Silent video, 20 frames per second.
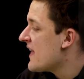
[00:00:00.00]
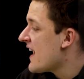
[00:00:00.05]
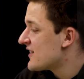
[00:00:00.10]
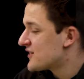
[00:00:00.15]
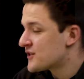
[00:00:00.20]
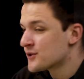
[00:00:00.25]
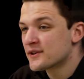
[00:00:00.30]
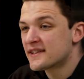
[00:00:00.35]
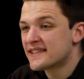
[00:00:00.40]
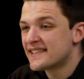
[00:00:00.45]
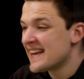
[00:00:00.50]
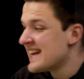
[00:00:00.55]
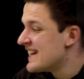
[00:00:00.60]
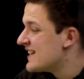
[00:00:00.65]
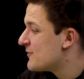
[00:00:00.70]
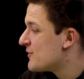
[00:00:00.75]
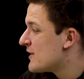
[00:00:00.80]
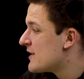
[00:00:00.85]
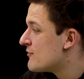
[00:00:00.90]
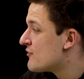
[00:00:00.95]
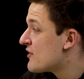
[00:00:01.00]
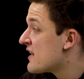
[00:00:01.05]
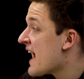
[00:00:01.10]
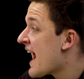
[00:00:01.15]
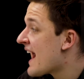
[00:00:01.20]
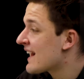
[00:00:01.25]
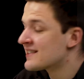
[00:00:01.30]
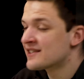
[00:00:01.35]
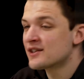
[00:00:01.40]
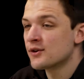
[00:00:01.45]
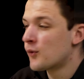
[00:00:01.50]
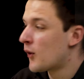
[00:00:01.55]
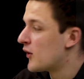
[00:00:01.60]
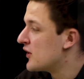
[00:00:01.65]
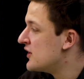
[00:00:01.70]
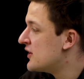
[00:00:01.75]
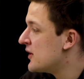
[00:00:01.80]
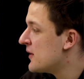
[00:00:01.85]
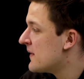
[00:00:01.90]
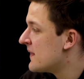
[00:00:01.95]
the actual scenery reacts to
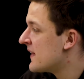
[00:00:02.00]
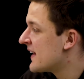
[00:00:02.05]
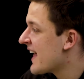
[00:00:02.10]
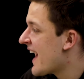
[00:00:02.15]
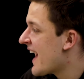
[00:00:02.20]
what you do in the